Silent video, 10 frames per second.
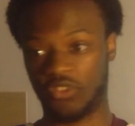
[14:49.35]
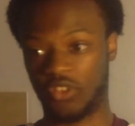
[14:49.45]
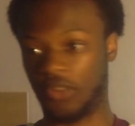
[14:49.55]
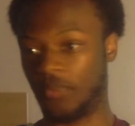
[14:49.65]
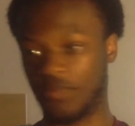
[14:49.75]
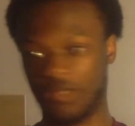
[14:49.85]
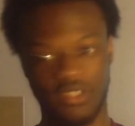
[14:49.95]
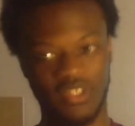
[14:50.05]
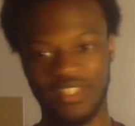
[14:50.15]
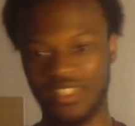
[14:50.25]
So
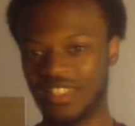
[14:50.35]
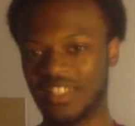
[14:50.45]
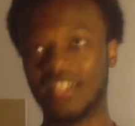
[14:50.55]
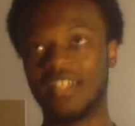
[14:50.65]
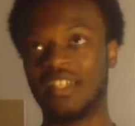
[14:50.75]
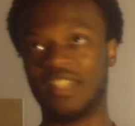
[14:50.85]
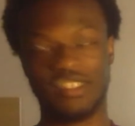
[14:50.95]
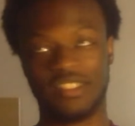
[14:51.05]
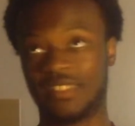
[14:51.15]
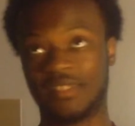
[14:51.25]
it
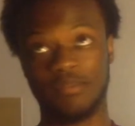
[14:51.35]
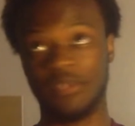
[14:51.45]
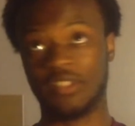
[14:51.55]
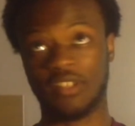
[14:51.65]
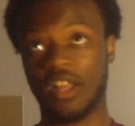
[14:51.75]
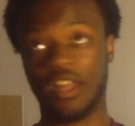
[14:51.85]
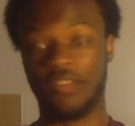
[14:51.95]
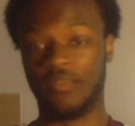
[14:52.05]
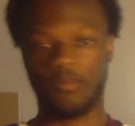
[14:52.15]
just means a lot.